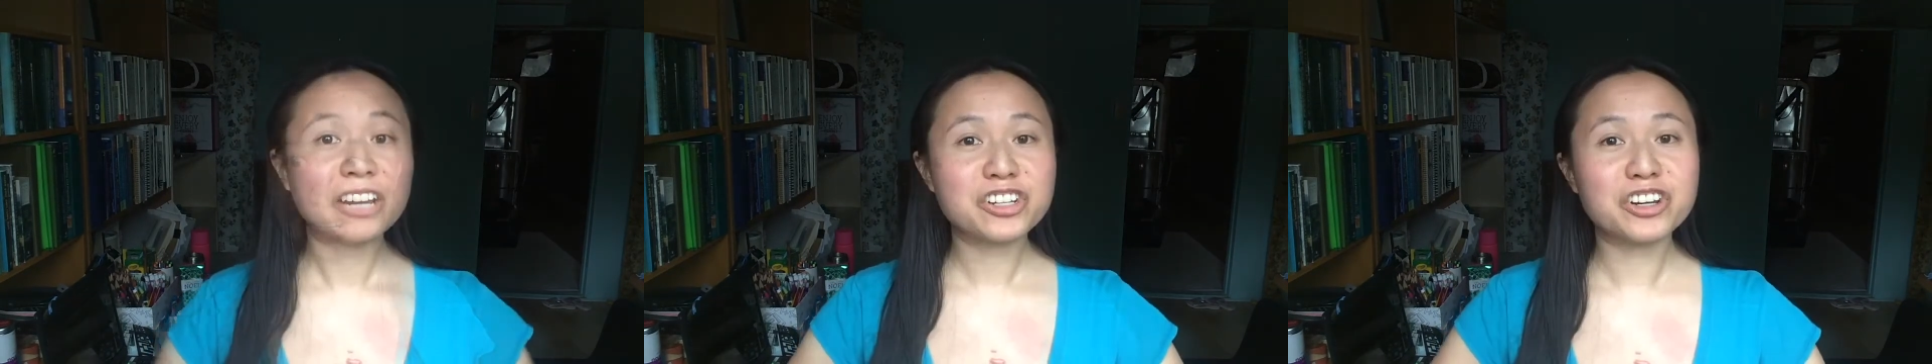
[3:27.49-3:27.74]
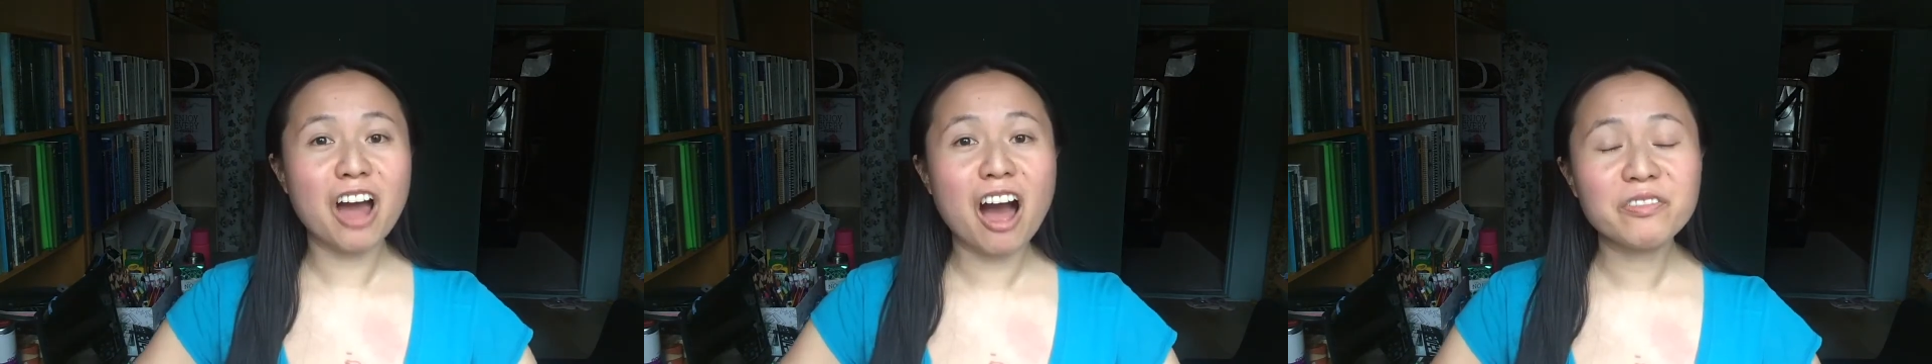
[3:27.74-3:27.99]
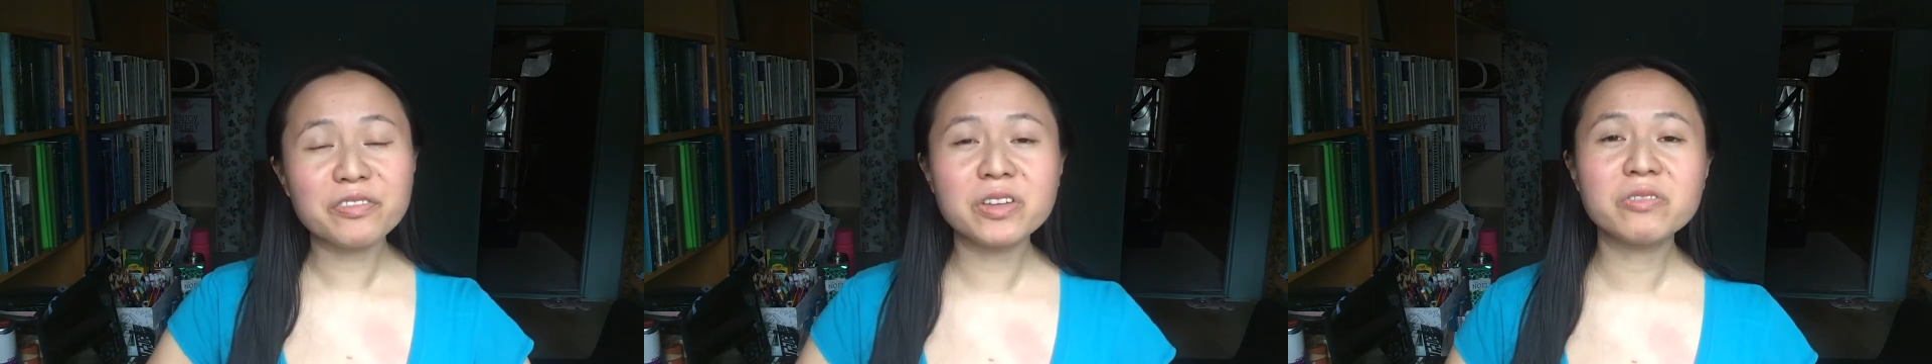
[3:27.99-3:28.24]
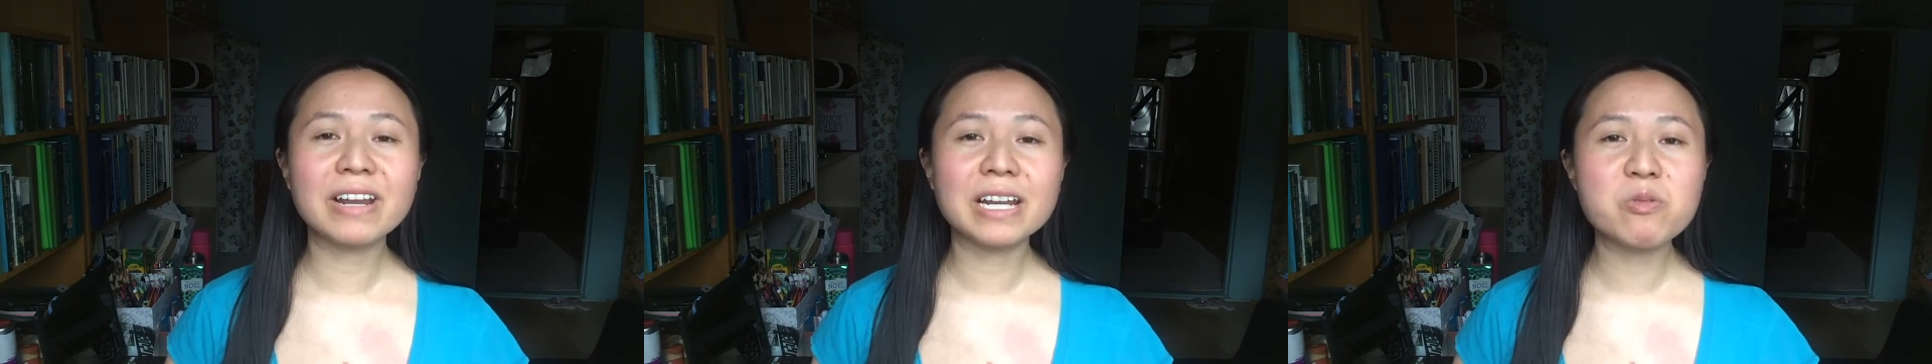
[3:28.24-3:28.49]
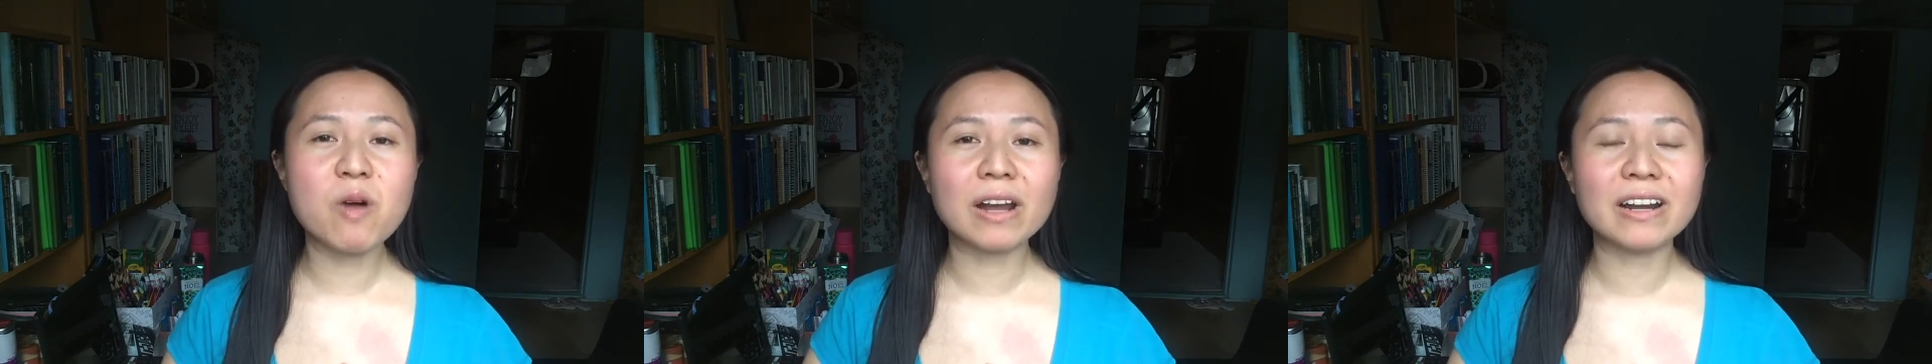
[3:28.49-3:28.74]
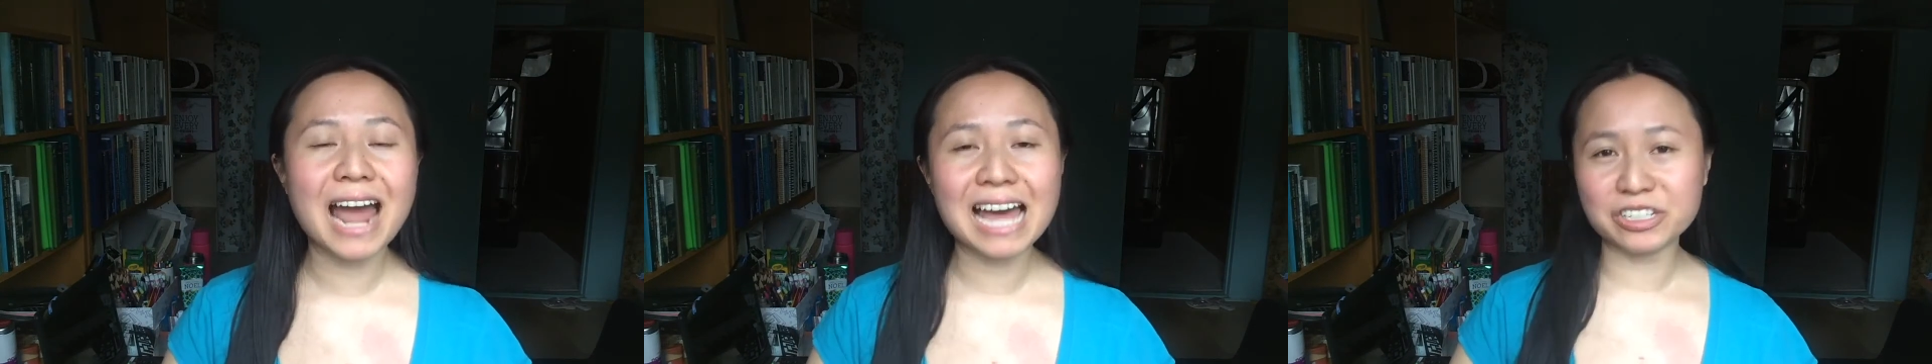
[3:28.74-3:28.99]
Turn off the running
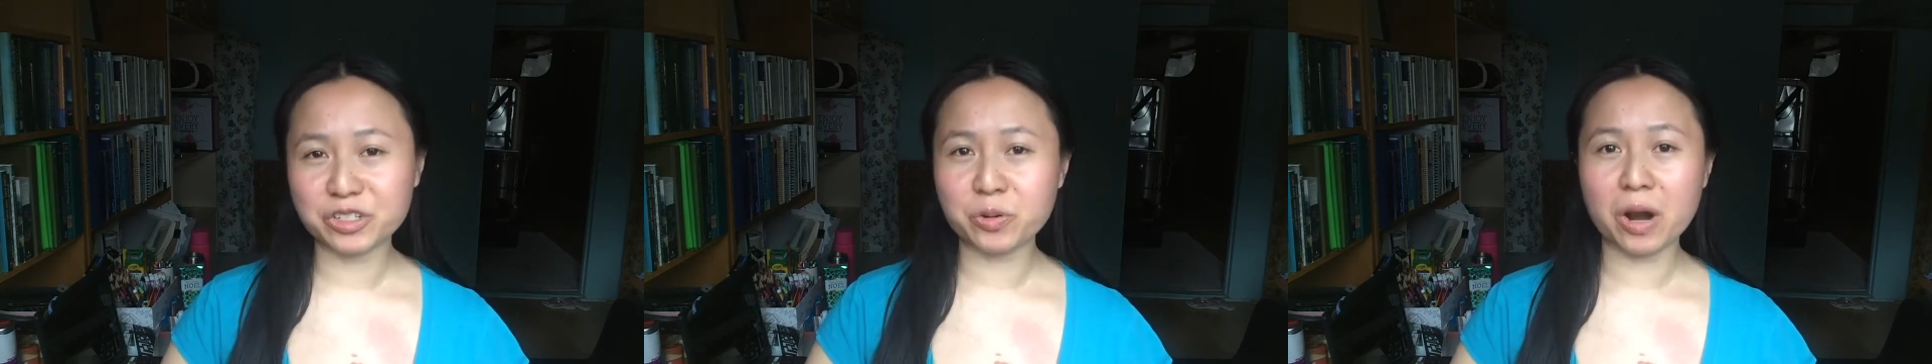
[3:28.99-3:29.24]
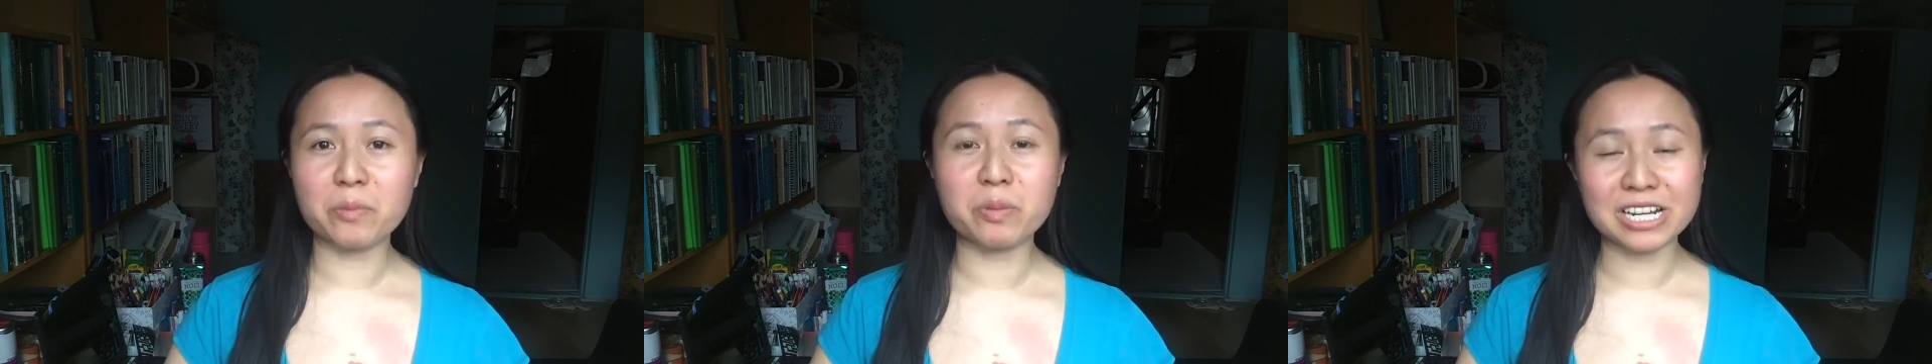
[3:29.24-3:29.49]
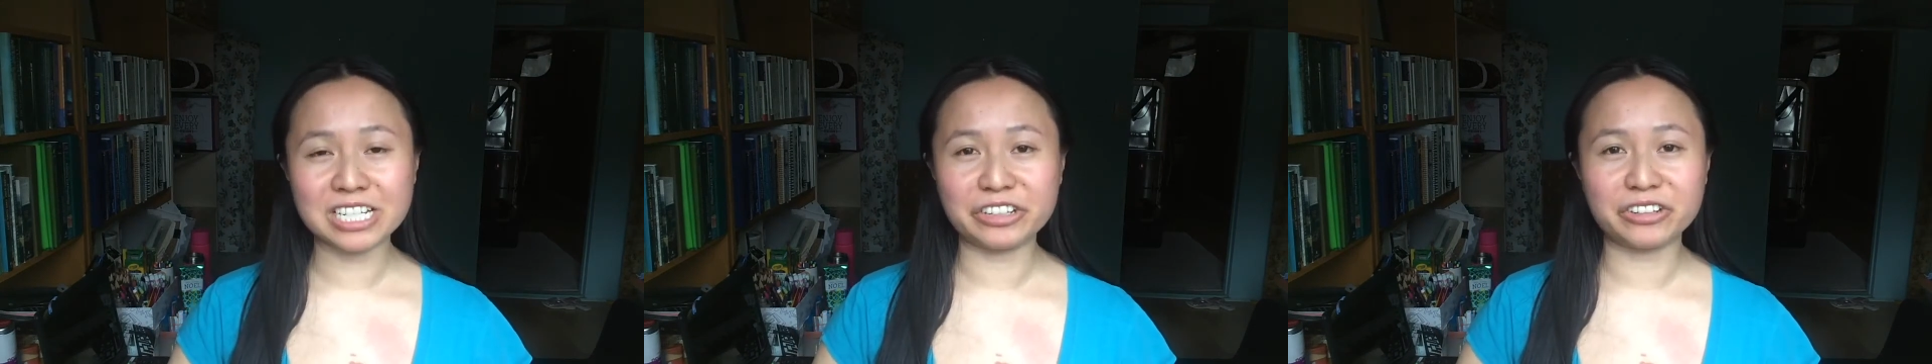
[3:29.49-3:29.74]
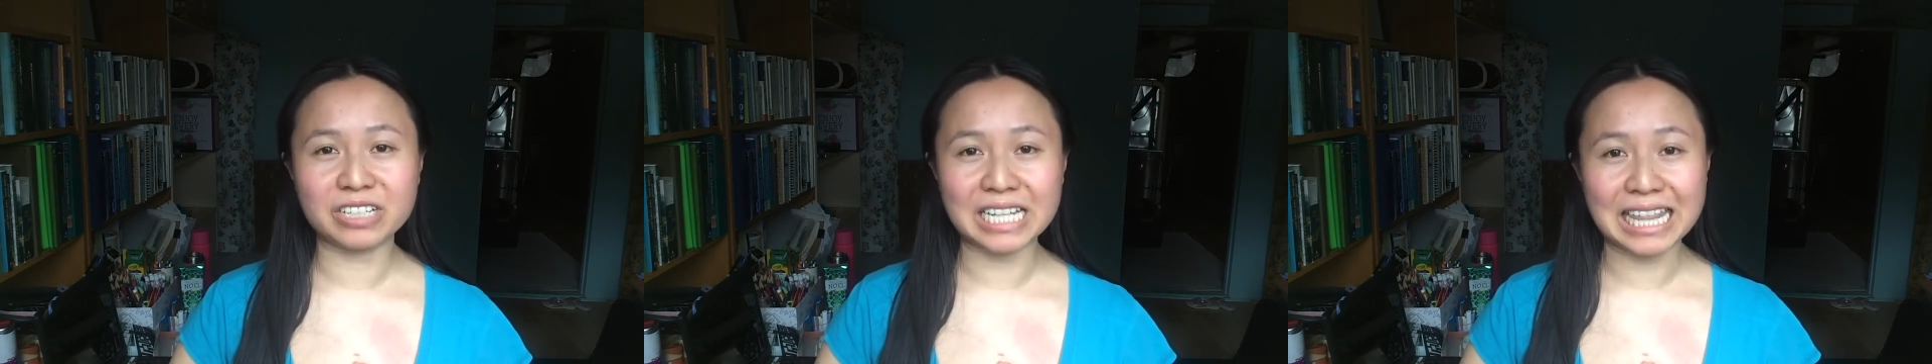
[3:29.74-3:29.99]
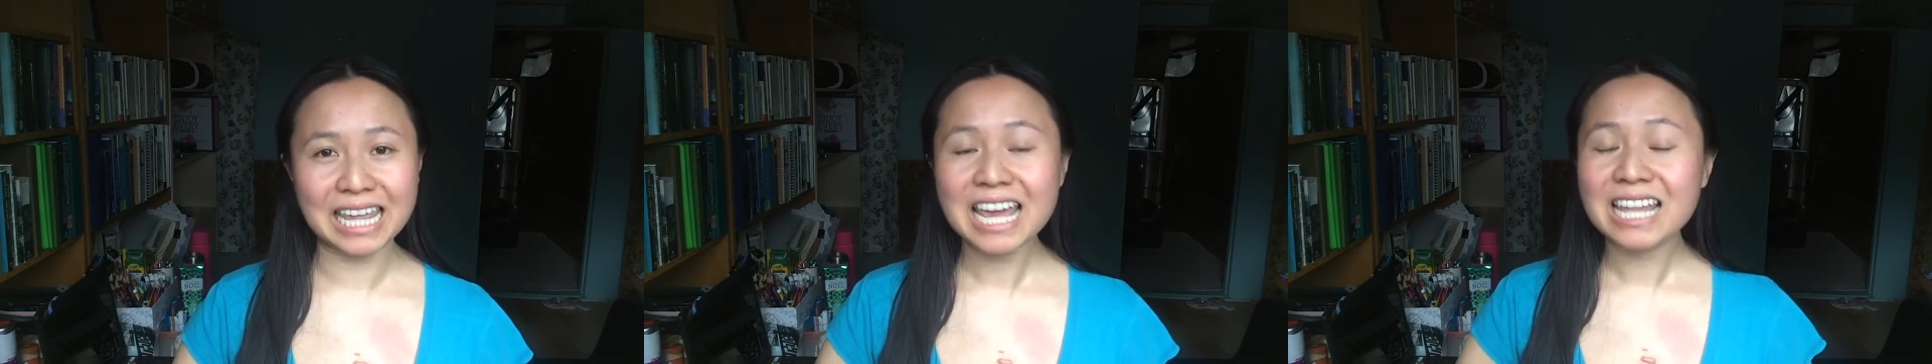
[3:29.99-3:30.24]
water as you are brushing your teeth.